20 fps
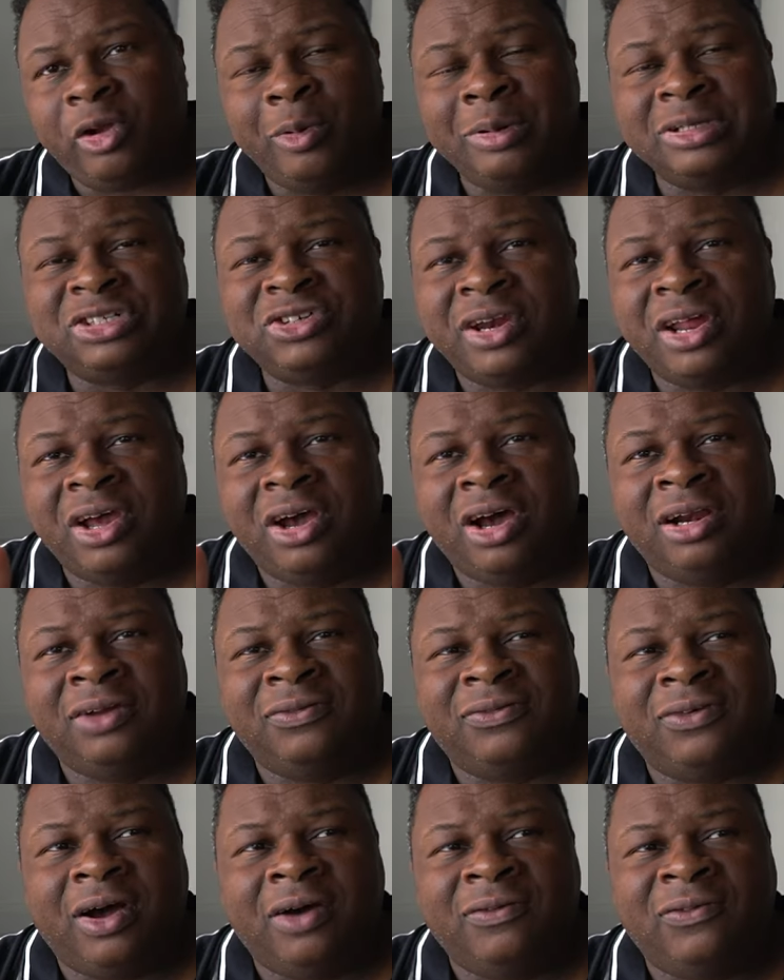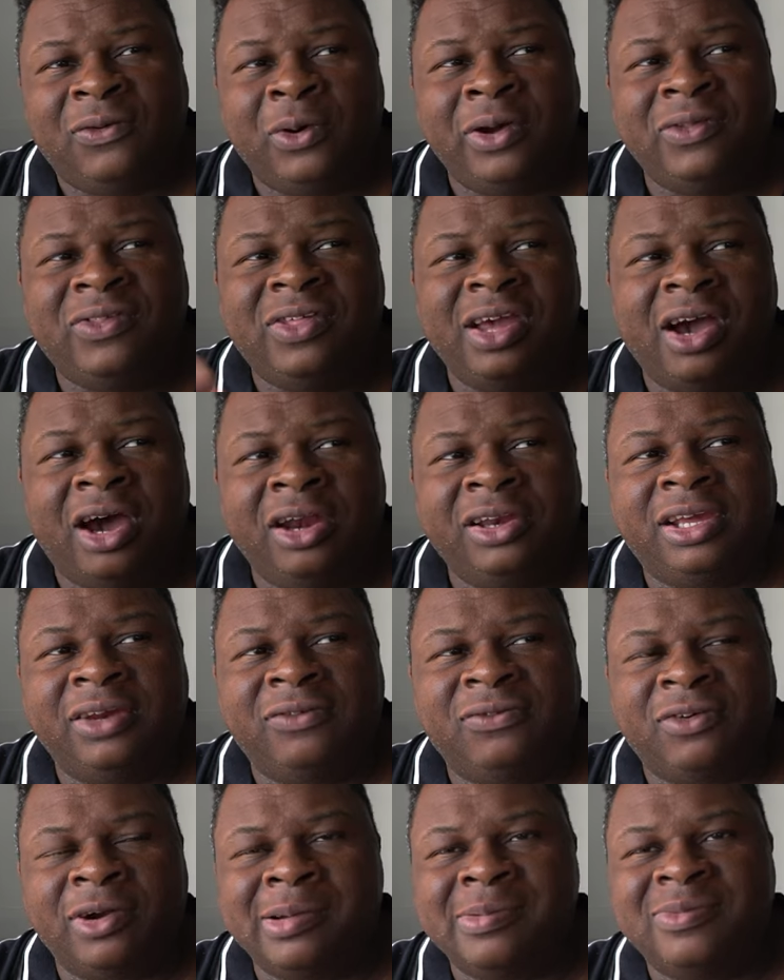But we try to avoid the
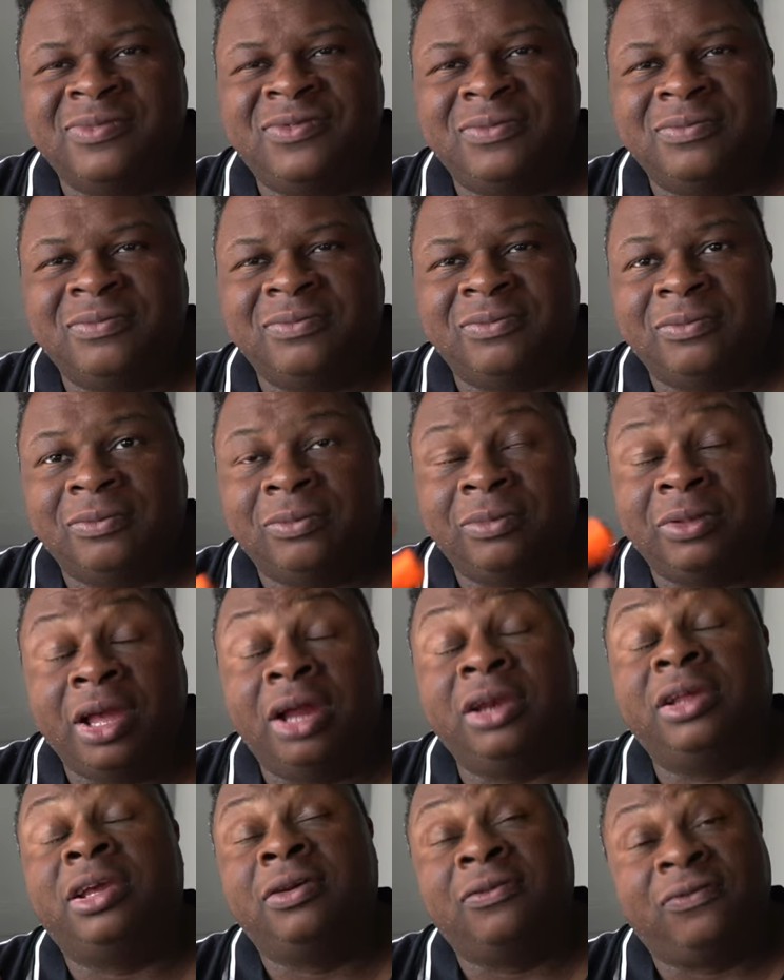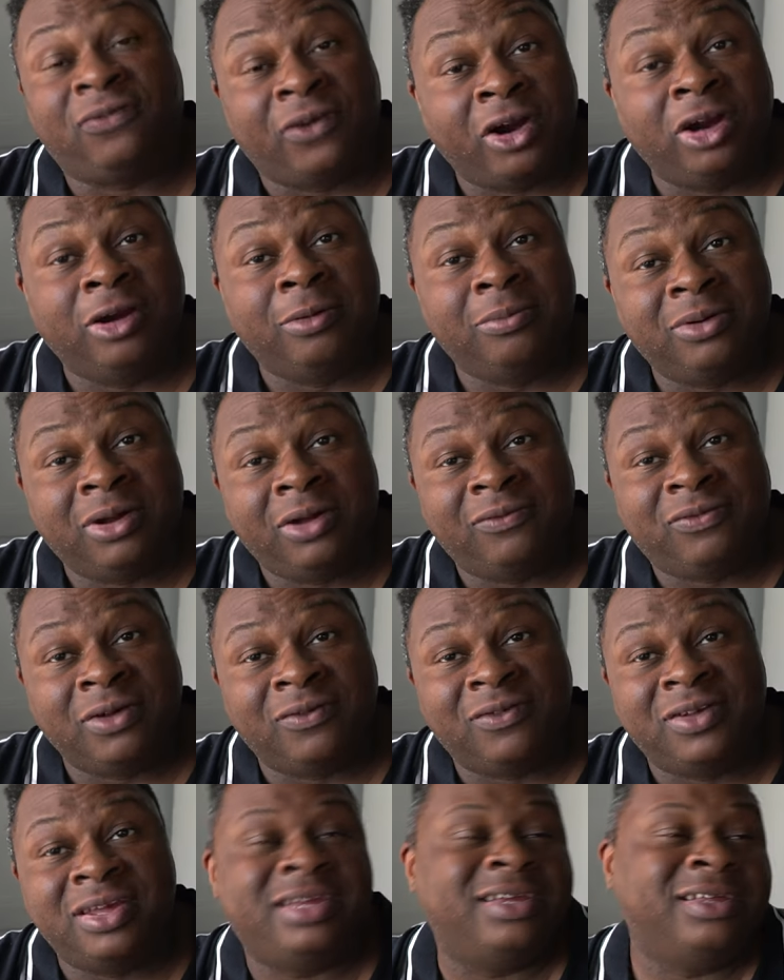unconfirmed, the unconfirmed if they're
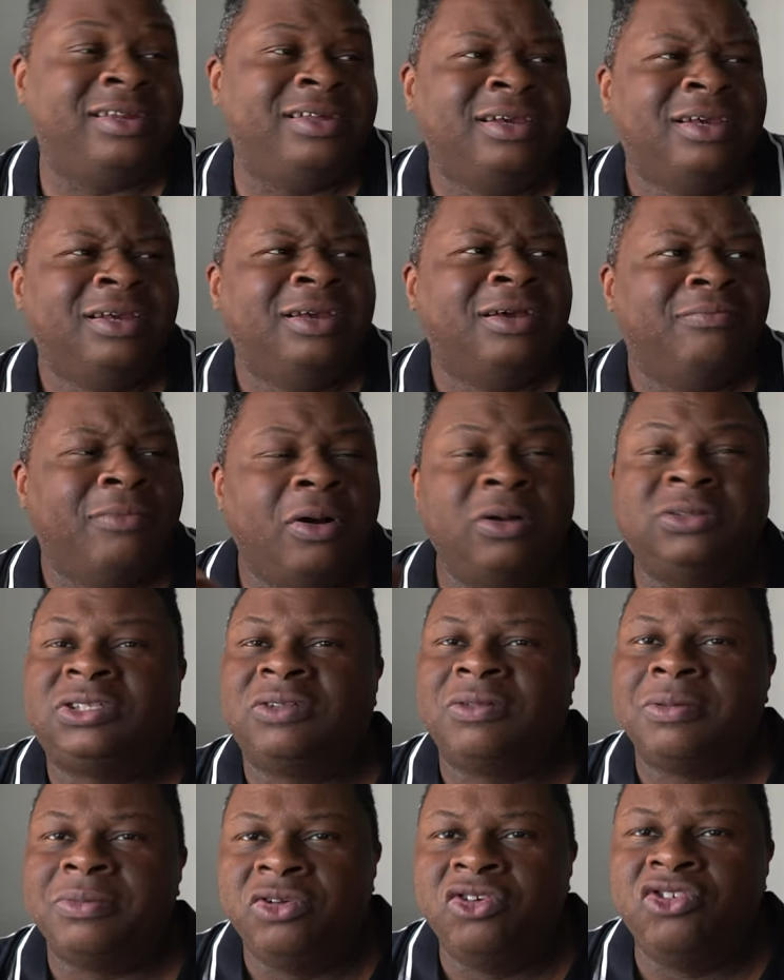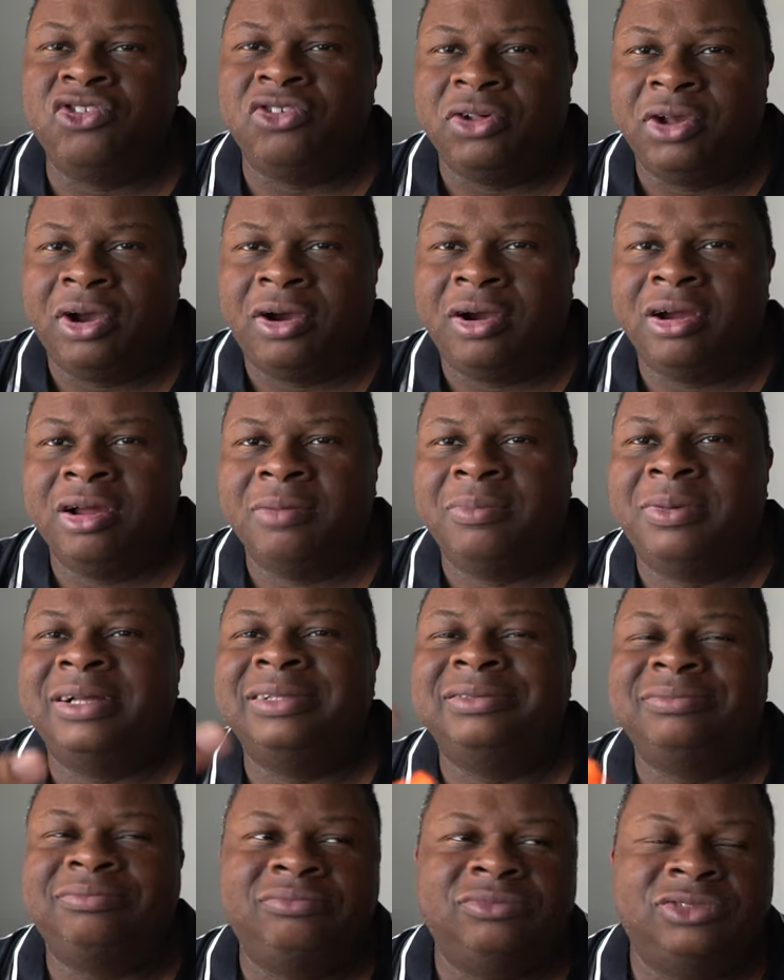vegan. Most of them usually are, but
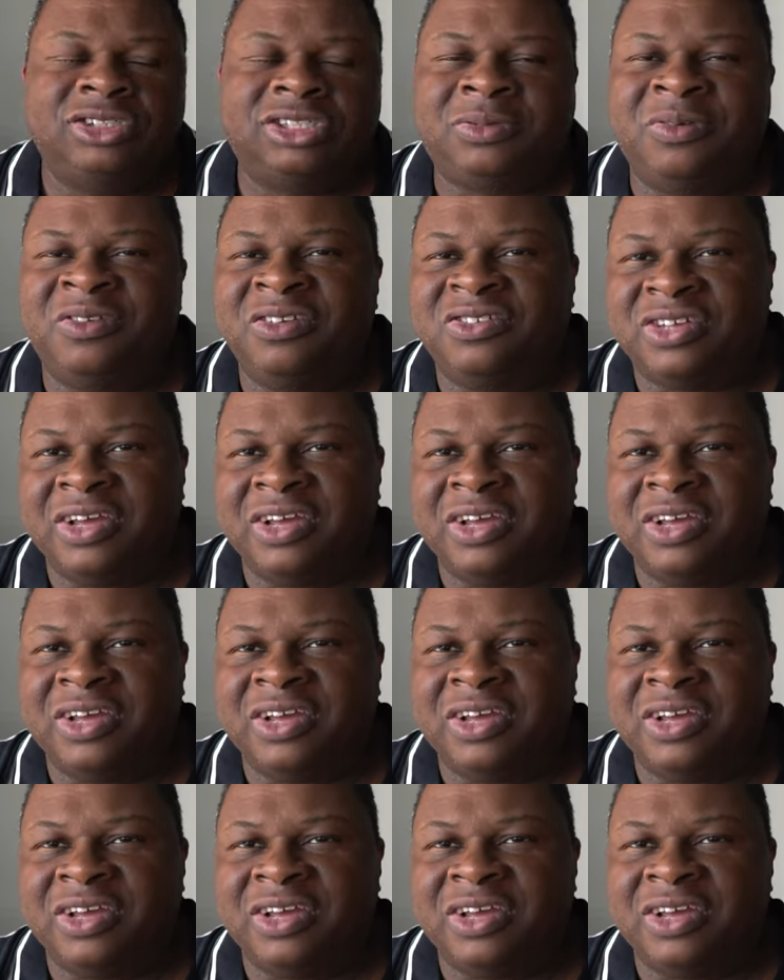just to be on the